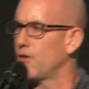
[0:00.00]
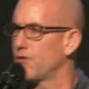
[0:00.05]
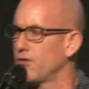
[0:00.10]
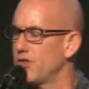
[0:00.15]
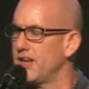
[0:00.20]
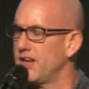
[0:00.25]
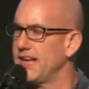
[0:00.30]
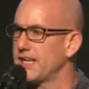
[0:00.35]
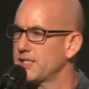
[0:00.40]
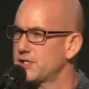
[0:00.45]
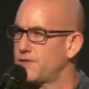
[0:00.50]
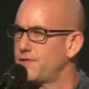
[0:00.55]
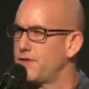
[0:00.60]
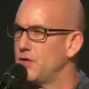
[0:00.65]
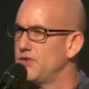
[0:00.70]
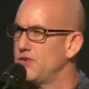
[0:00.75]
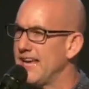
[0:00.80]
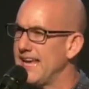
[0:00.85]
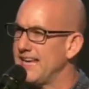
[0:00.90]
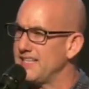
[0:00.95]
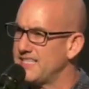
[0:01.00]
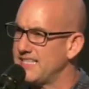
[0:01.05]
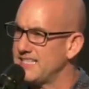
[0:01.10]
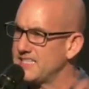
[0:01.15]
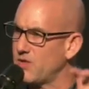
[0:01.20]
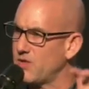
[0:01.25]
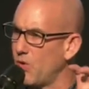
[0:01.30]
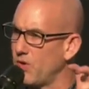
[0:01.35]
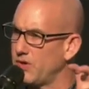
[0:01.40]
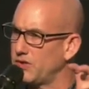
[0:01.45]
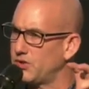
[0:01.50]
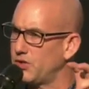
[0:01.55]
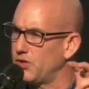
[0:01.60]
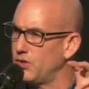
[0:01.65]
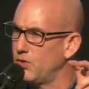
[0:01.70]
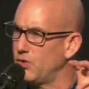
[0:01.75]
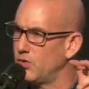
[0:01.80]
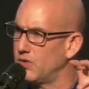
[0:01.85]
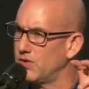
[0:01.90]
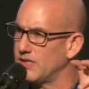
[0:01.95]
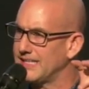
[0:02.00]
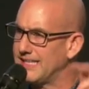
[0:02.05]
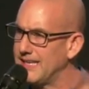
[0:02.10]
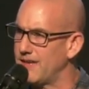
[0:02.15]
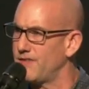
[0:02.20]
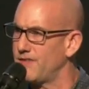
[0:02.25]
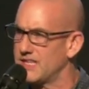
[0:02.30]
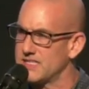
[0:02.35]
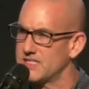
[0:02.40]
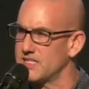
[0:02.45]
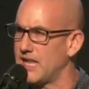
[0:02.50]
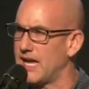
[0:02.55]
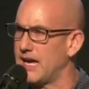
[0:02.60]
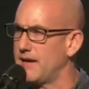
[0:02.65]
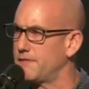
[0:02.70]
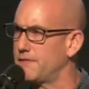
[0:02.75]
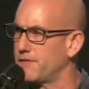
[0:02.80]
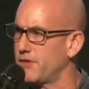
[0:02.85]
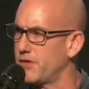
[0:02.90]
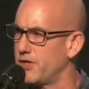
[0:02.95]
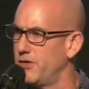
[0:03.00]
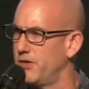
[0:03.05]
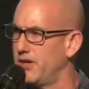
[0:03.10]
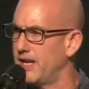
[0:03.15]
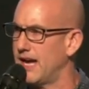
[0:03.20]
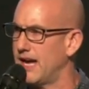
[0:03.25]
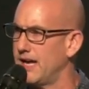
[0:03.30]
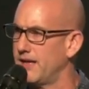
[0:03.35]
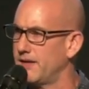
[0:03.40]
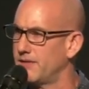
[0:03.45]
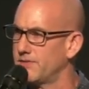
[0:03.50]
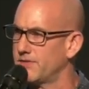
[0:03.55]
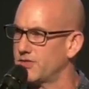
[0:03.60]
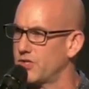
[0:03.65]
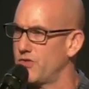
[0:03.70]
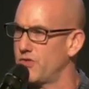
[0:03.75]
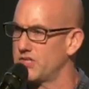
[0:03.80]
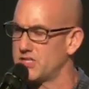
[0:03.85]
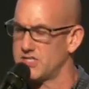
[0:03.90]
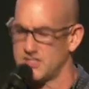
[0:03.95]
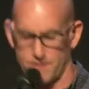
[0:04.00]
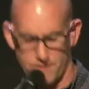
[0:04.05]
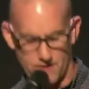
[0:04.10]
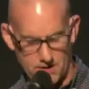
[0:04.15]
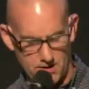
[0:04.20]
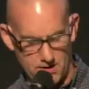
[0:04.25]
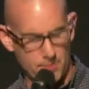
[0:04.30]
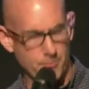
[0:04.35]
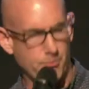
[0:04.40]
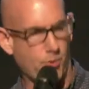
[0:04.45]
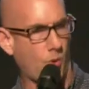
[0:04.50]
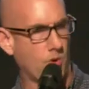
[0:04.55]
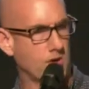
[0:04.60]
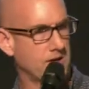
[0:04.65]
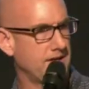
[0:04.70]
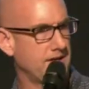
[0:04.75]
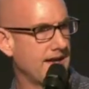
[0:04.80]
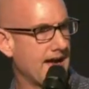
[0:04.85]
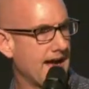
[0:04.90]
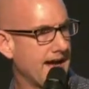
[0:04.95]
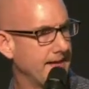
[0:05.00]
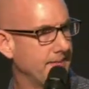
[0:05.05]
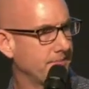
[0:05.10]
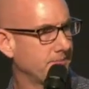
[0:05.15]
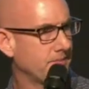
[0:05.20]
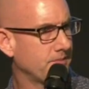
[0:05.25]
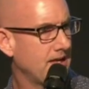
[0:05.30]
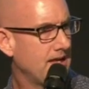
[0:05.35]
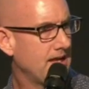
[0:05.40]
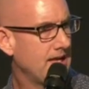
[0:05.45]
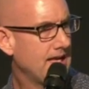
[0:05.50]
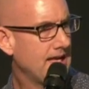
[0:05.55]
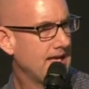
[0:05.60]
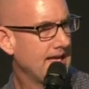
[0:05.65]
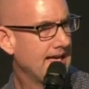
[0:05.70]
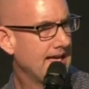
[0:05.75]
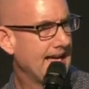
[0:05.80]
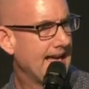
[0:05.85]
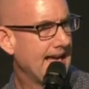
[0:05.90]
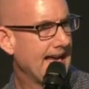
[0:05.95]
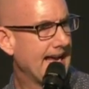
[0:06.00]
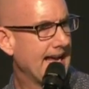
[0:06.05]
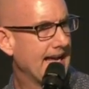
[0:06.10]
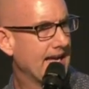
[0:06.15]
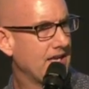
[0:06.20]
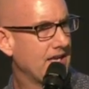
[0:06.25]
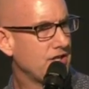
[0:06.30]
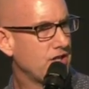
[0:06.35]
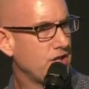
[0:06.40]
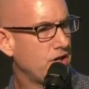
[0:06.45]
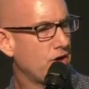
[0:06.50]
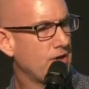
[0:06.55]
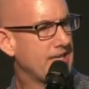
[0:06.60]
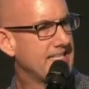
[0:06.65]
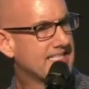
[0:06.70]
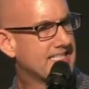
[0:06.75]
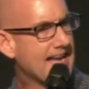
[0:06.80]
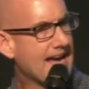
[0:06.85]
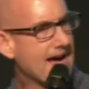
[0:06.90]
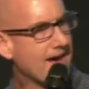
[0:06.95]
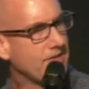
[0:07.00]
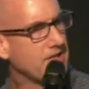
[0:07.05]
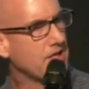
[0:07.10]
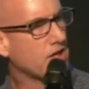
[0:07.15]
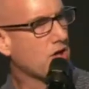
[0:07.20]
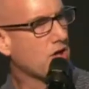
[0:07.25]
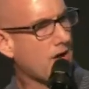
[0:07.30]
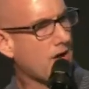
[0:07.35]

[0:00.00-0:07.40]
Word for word: over the next few days, he's going to give his life for you and I. So this is a very important night. And, you know, he's having